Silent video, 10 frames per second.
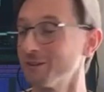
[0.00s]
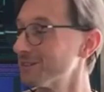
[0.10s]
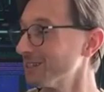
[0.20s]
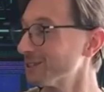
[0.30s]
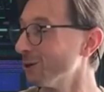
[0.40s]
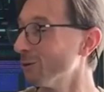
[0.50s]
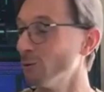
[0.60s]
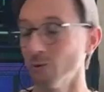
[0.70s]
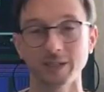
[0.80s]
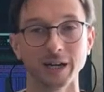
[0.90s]
This thing's so
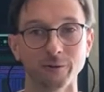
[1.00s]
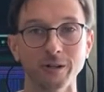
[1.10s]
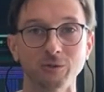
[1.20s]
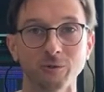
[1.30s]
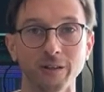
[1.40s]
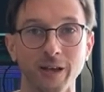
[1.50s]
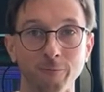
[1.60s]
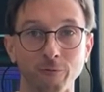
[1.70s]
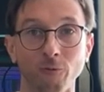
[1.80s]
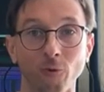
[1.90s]
cool. It's got great stray
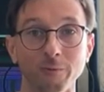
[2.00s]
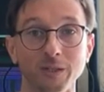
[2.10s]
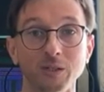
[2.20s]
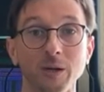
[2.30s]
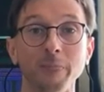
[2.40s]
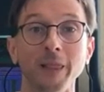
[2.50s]
light performance,